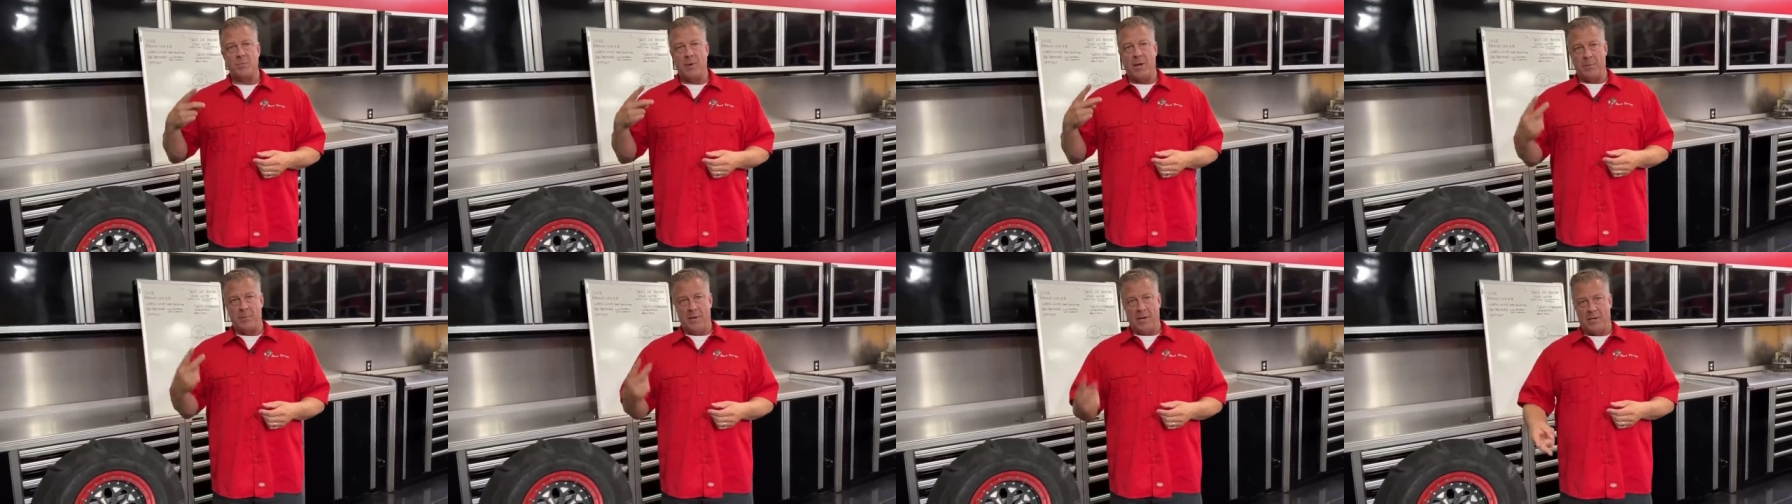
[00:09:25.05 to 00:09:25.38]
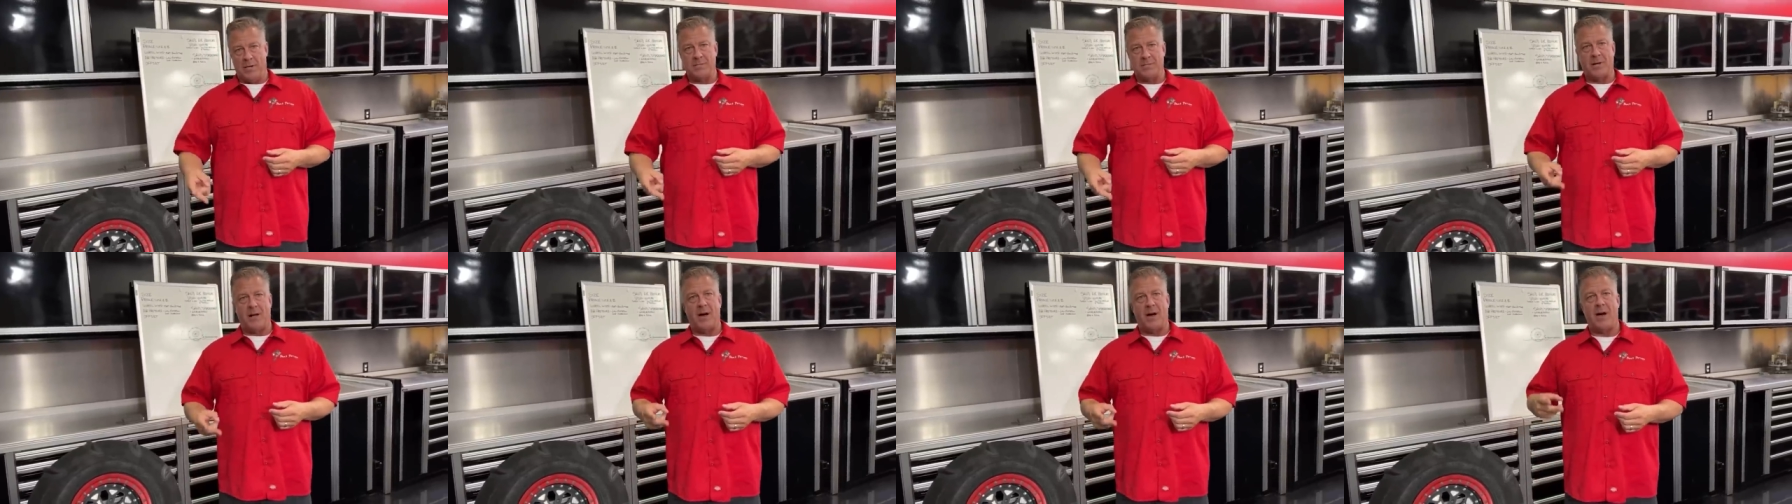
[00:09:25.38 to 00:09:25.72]
maybe
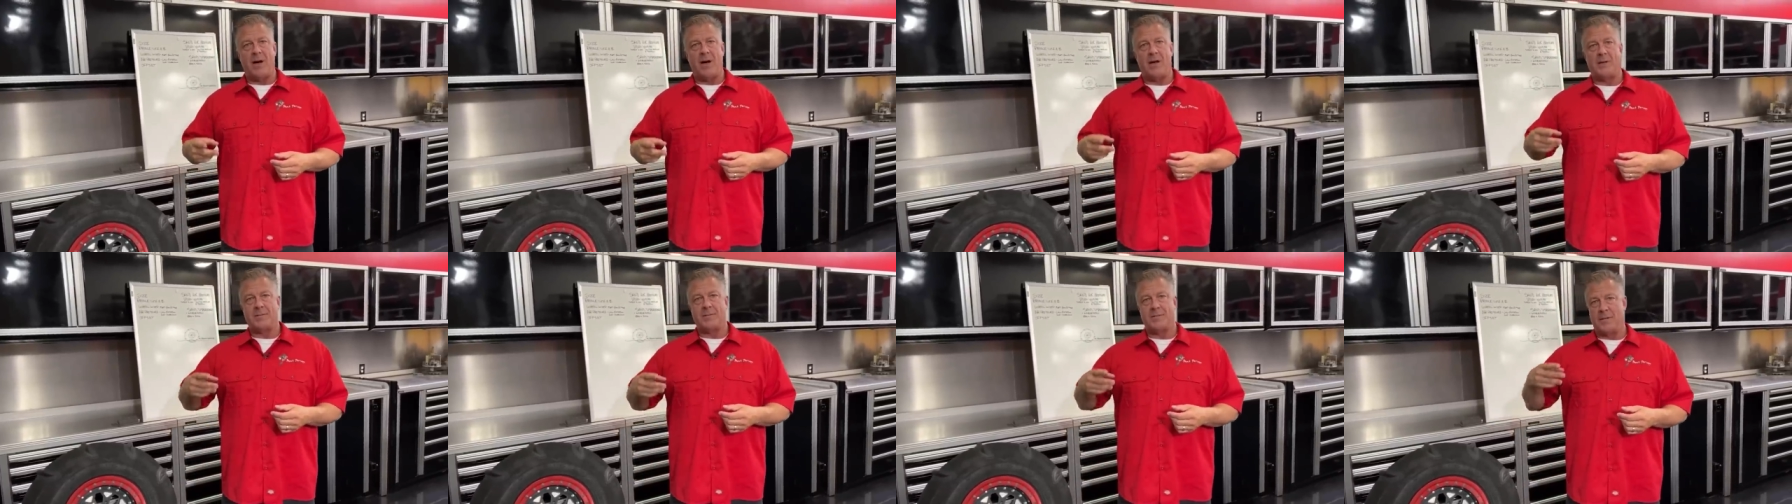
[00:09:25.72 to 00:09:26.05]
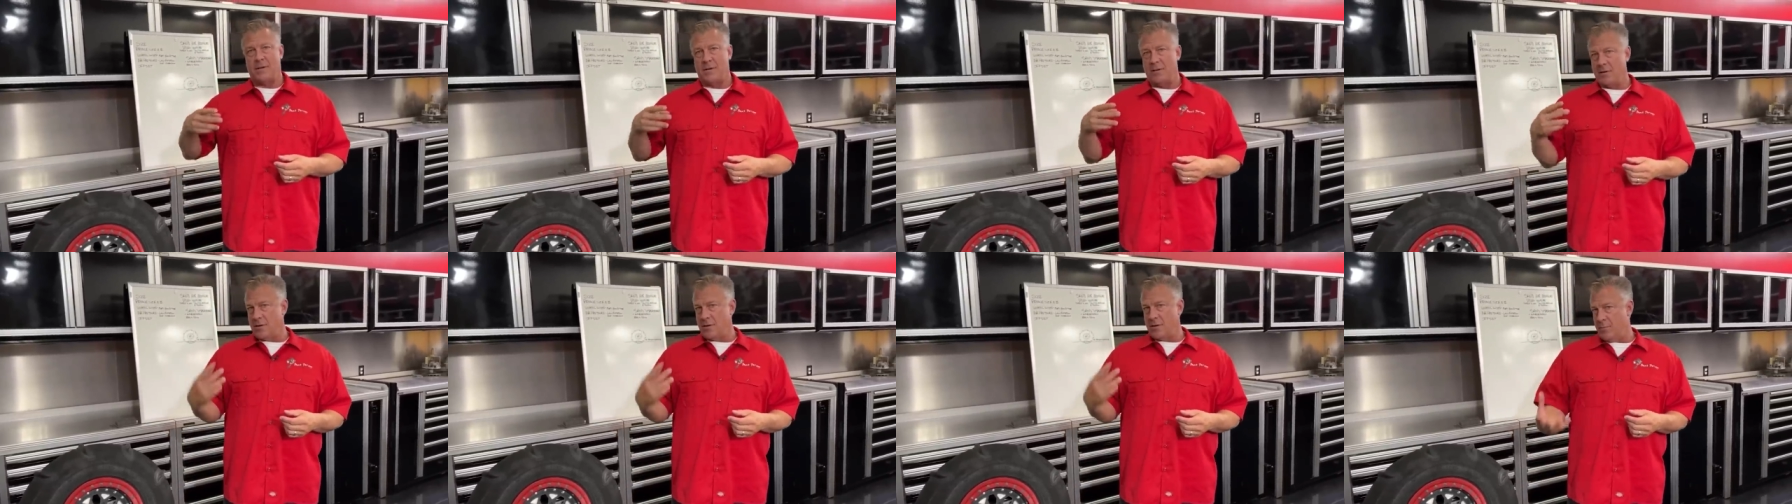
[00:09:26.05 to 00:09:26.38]
exhaust
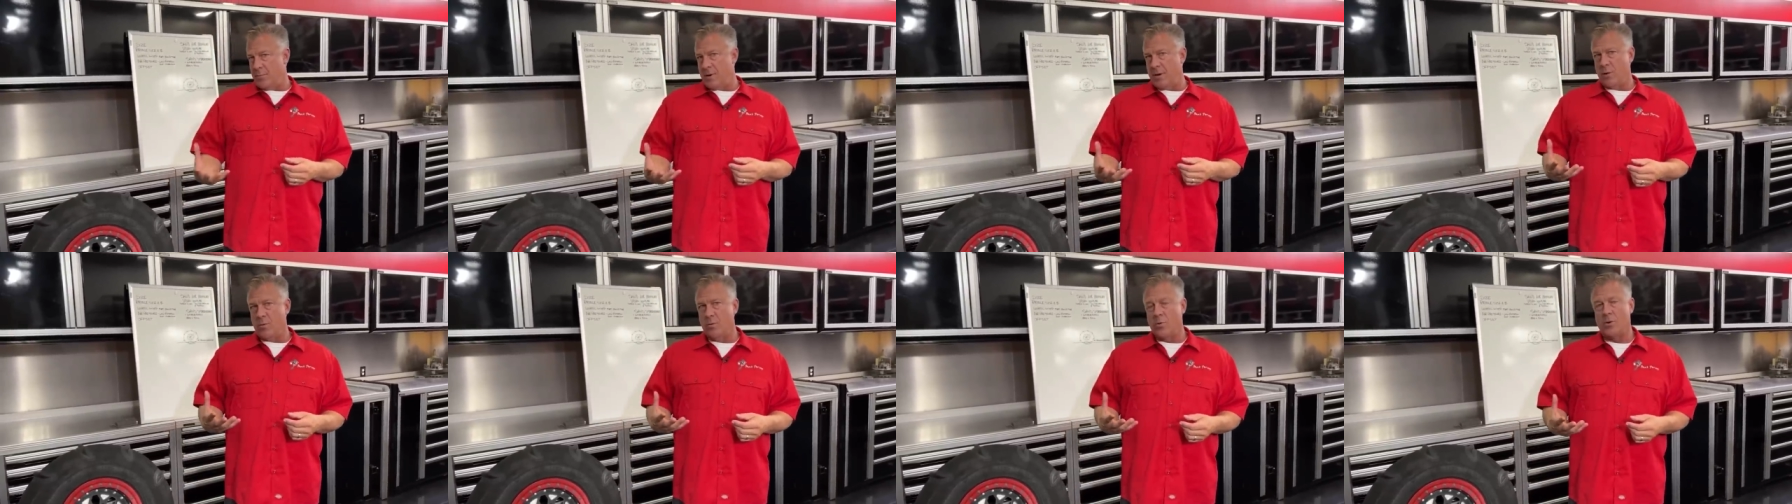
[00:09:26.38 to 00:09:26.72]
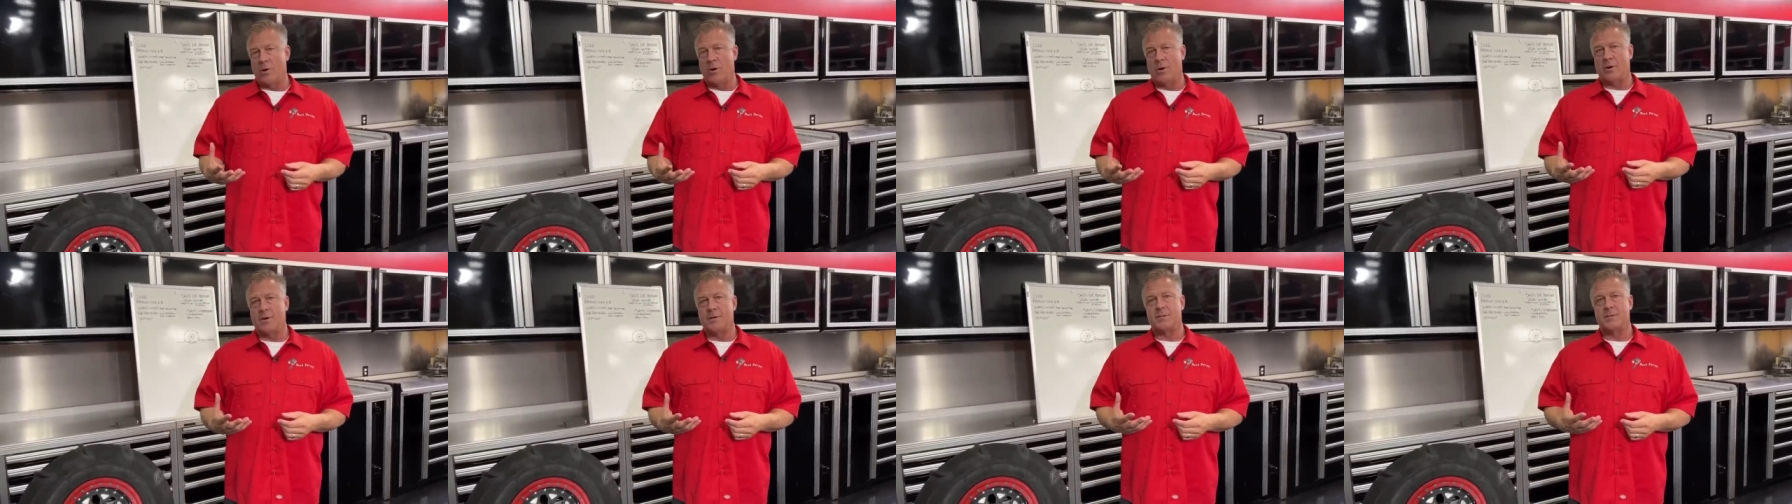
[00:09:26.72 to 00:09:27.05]
and a little bit of work,